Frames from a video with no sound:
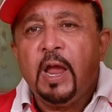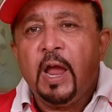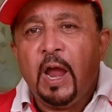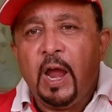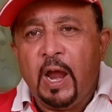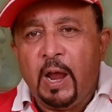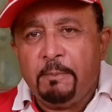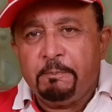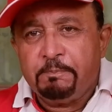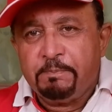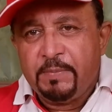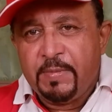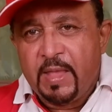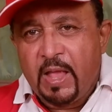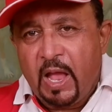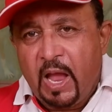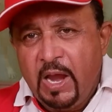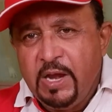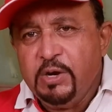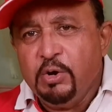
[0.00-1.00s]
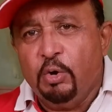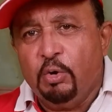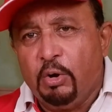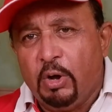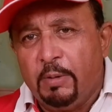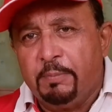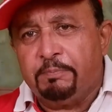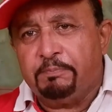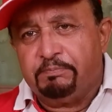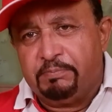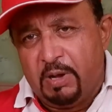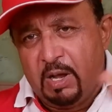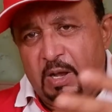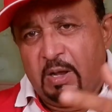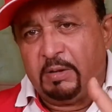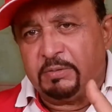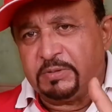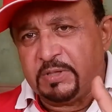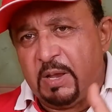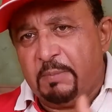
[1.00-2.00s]
Uh, I know of
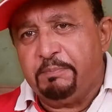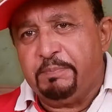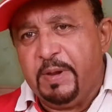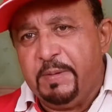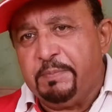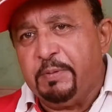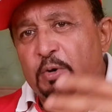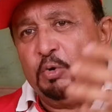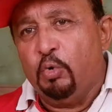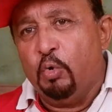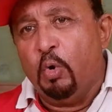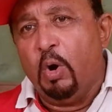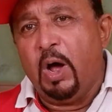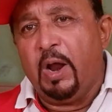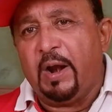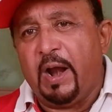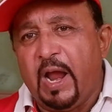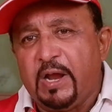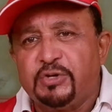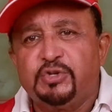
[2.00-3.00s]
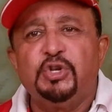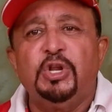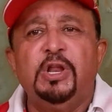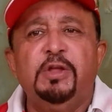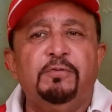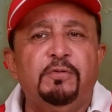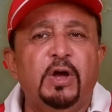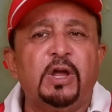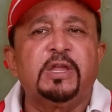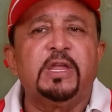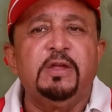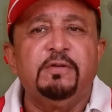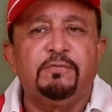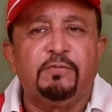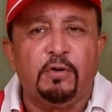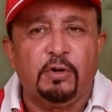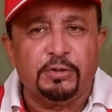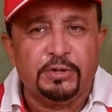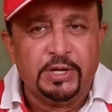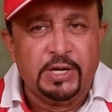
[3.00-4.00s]
uh, some people who are actually working
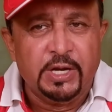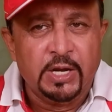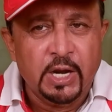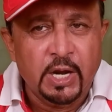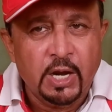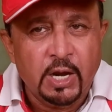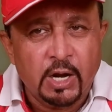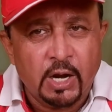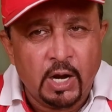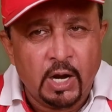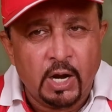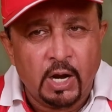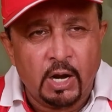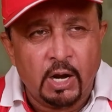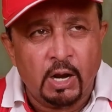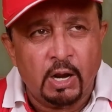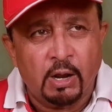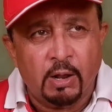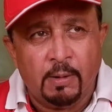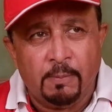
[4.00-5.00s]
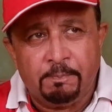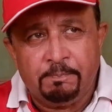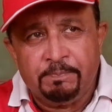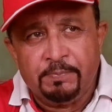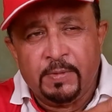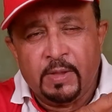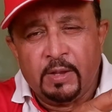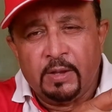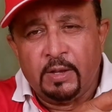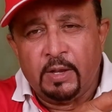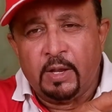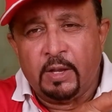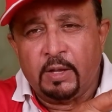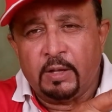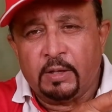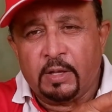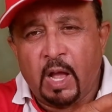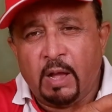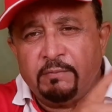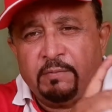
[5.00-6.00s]
for the uh,
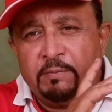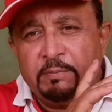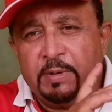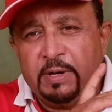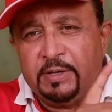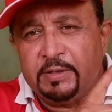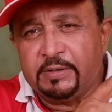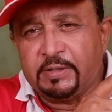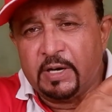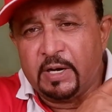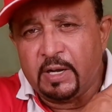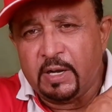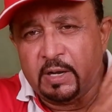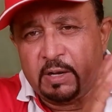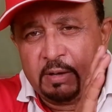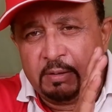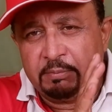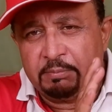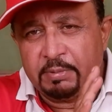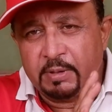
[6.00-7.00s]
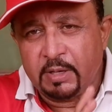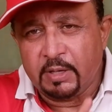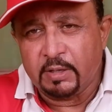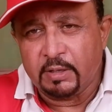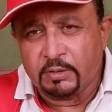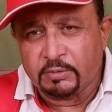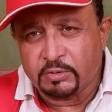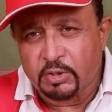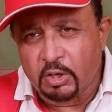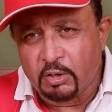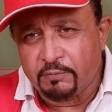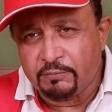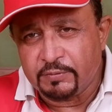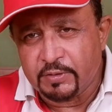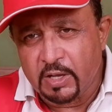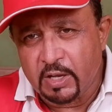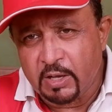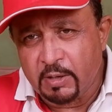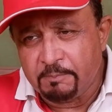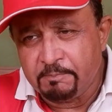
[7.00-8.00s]
uh, government uh, sort of
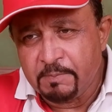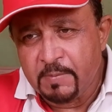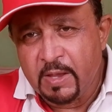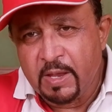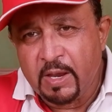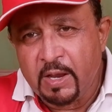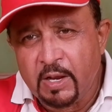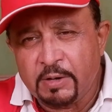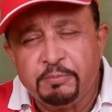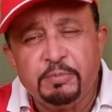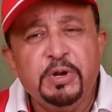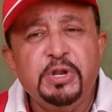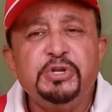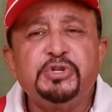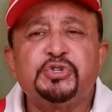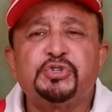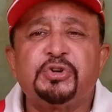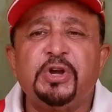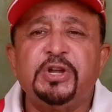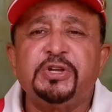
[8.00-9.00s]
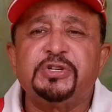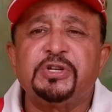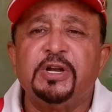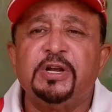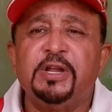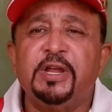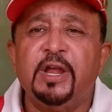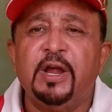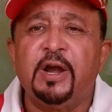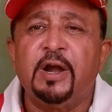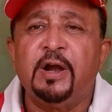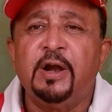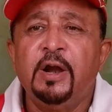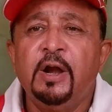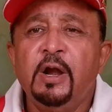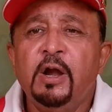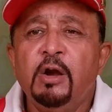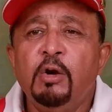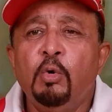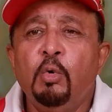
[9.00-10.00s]
the administration
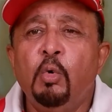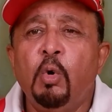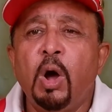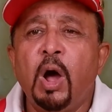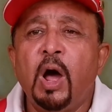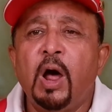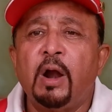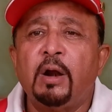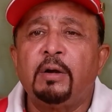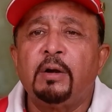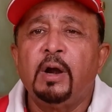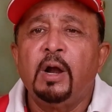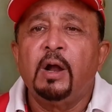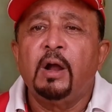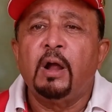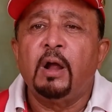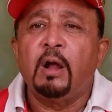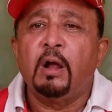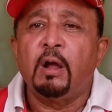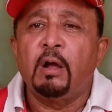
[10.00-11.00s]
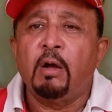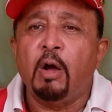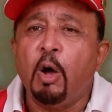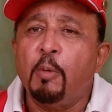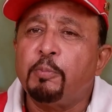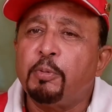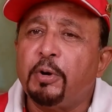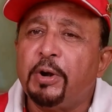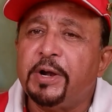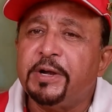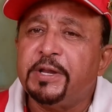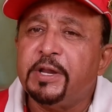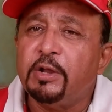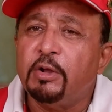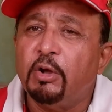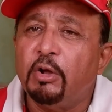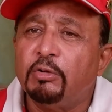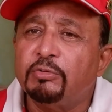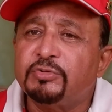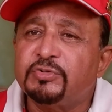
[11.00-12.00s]
here who are
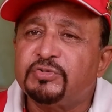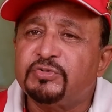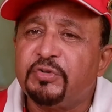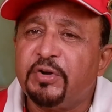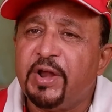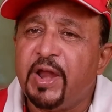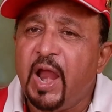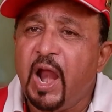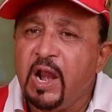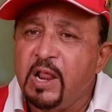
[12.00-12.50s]
operating on stray